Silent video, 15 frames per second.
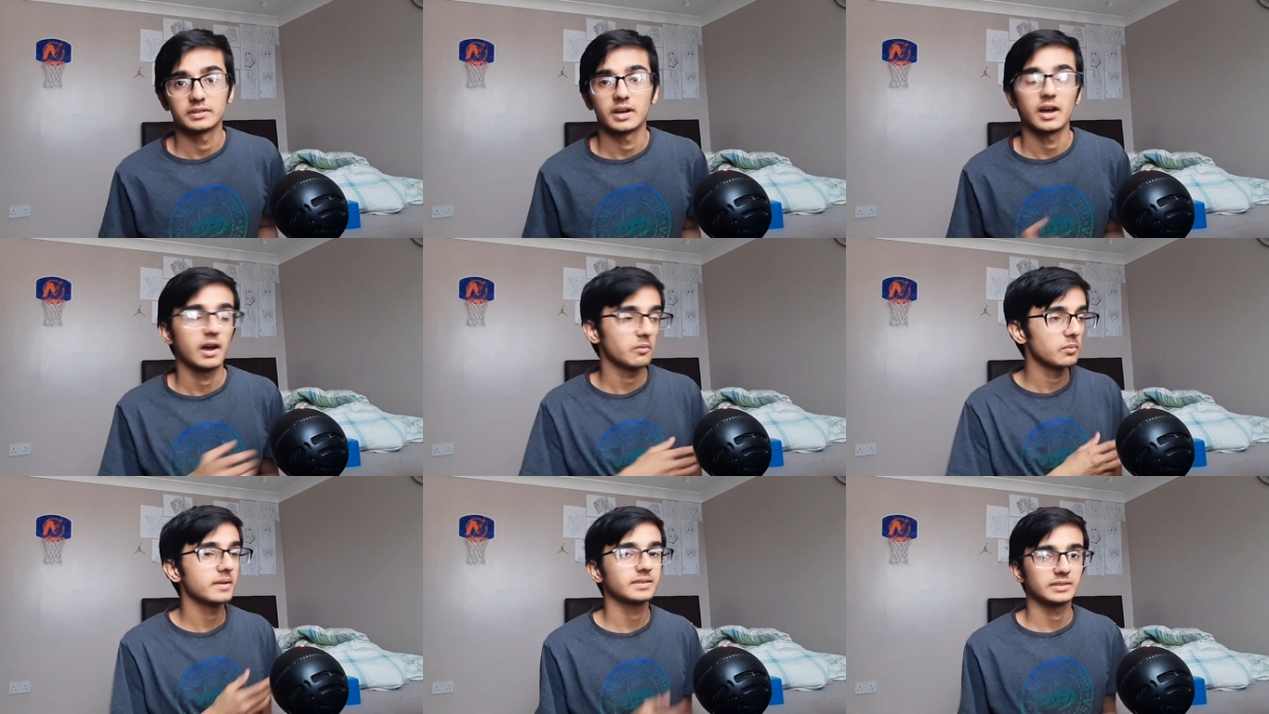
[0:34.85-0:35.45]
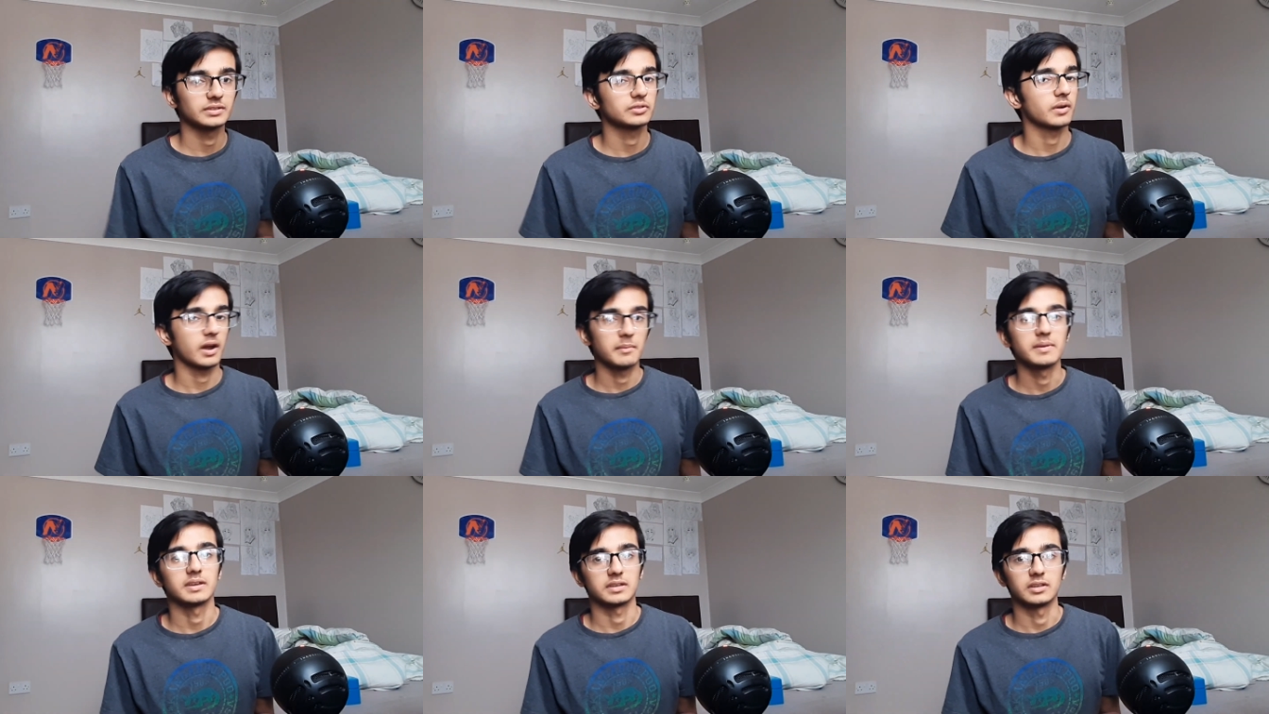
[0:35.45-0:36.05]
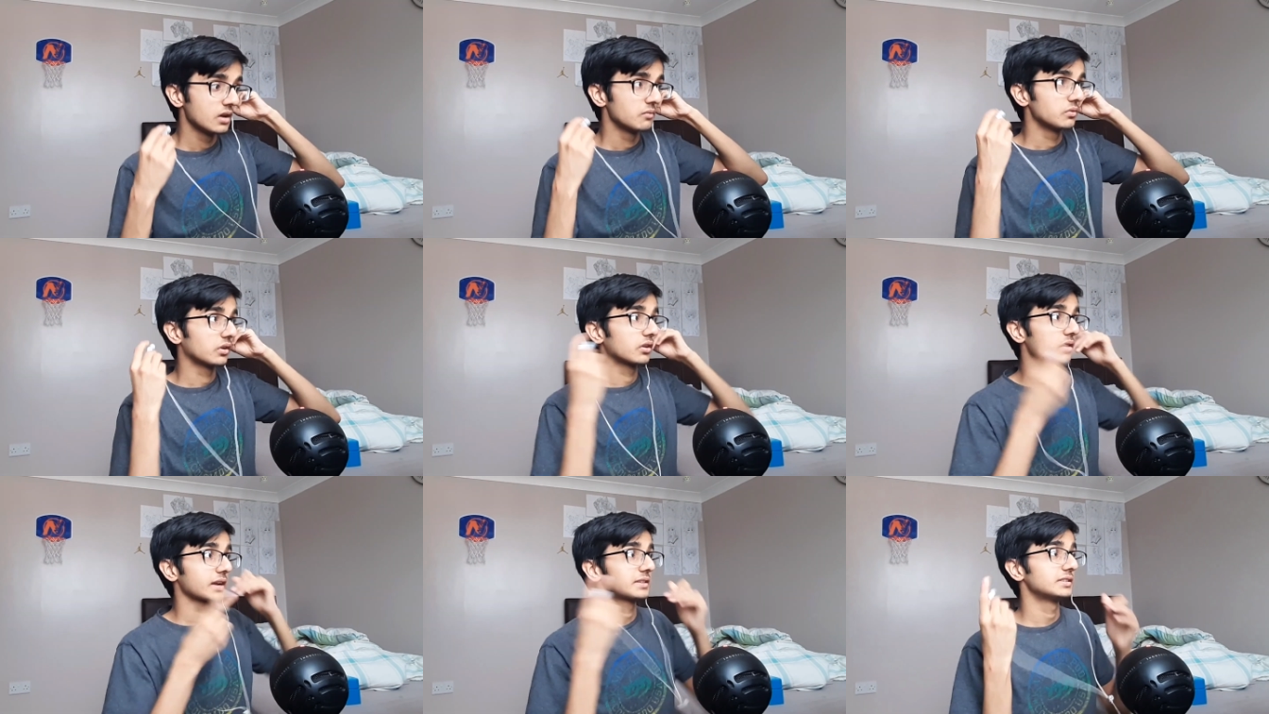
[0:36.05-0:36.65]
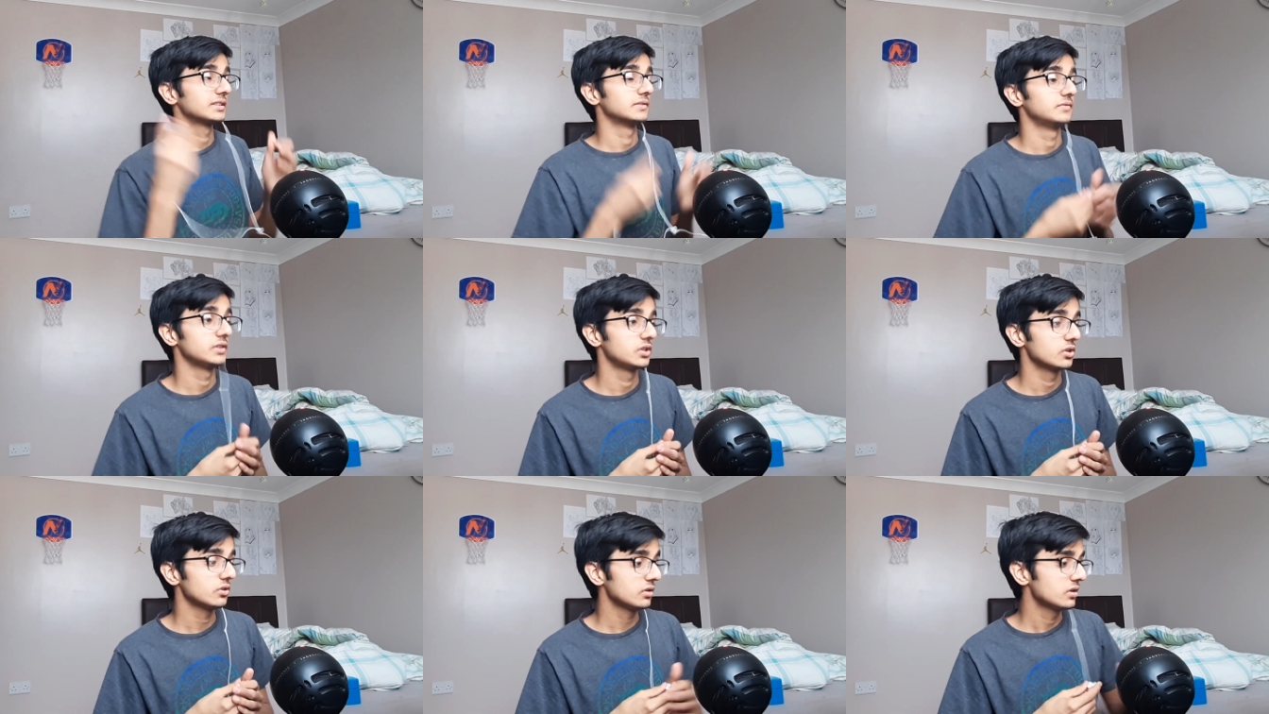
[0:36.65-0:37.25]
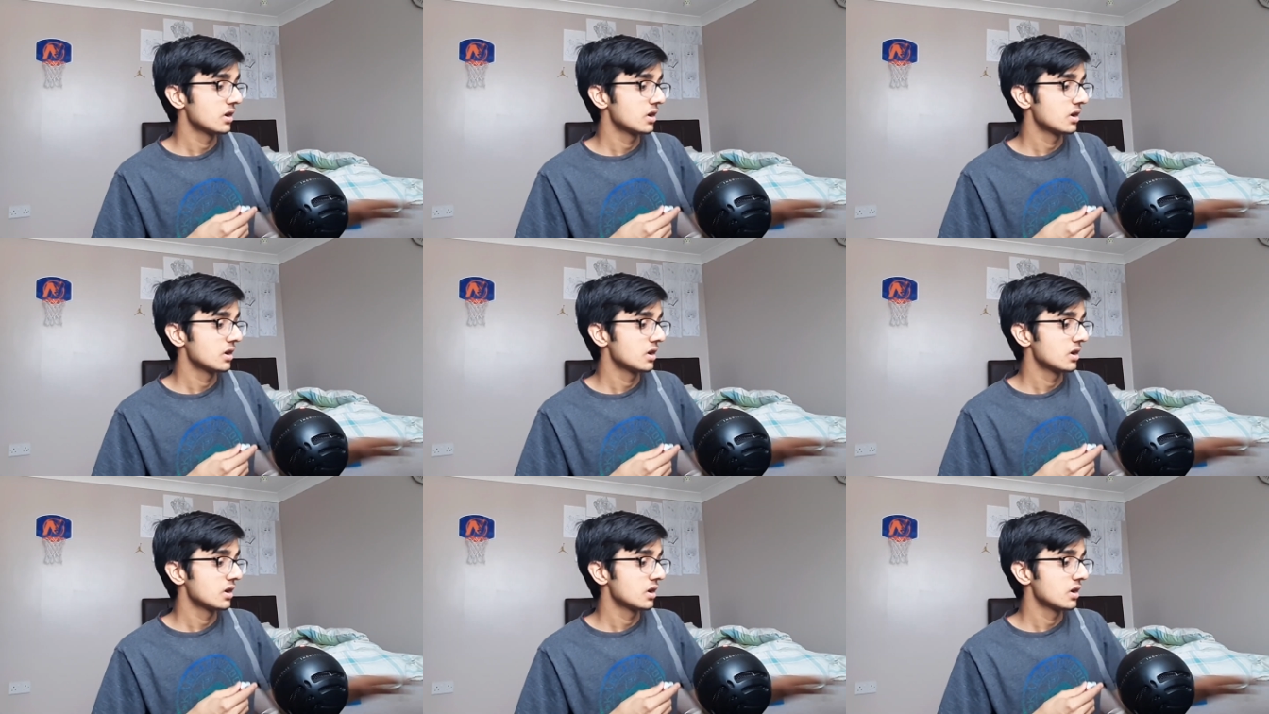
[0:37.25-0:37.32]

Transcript: I'll make it. We're gonna react to this video.